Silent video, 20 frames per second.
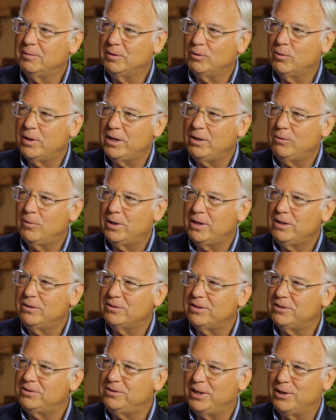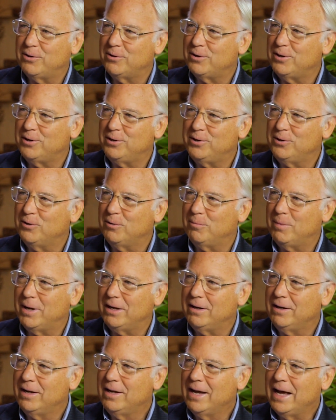I mean, what is a secret or two
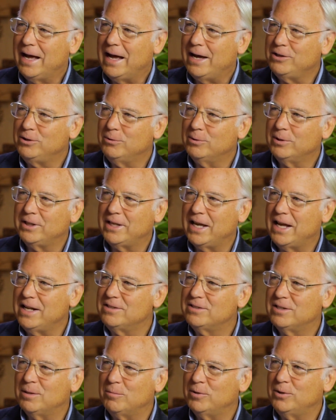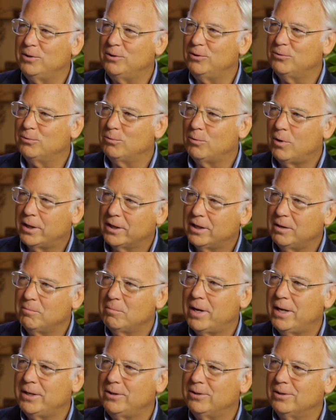about how you engage someone who's
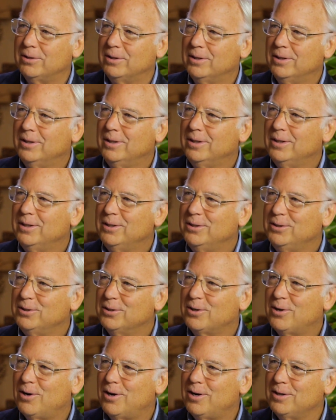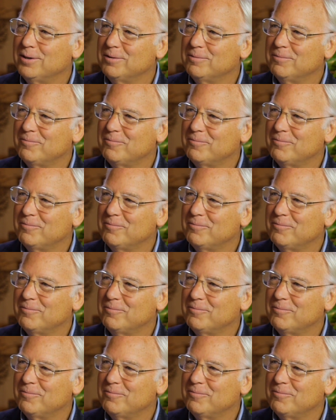walking by your cart?